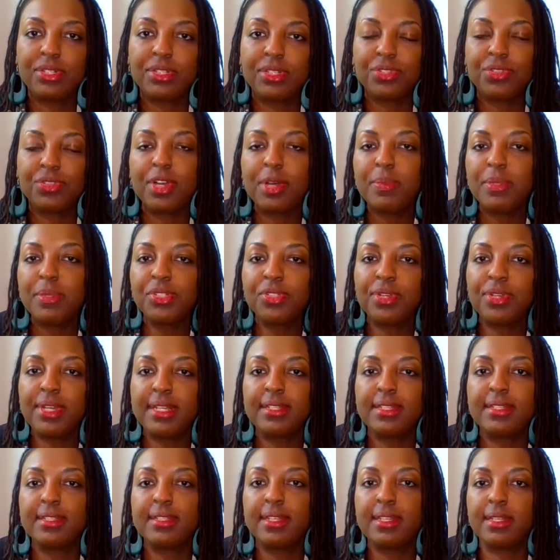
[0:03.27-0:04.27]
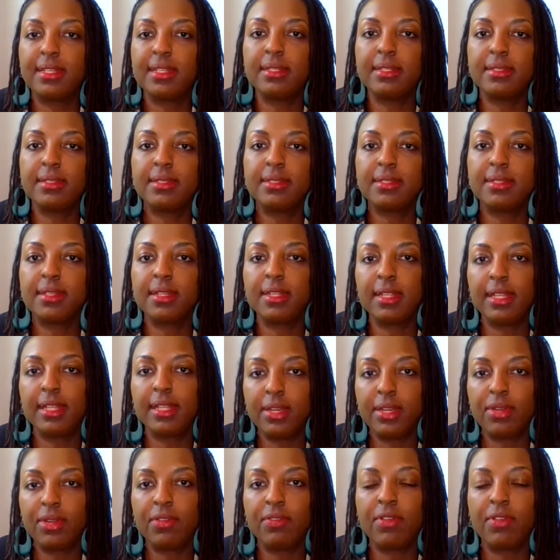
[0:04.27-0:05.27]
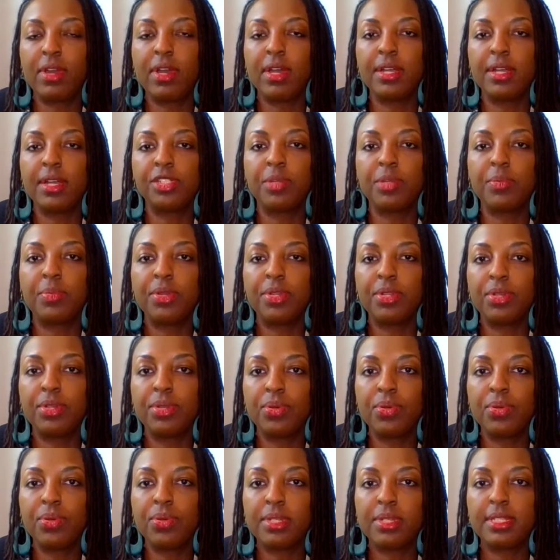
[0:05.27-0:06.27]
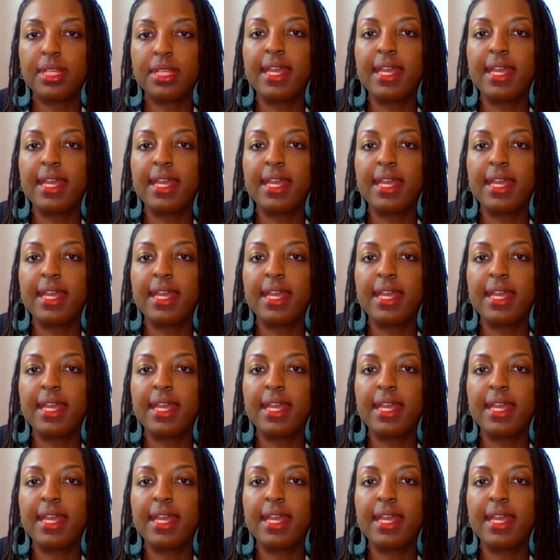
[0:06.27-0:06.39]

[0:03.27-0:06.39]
trauma transcendence leader for entrepreneurs.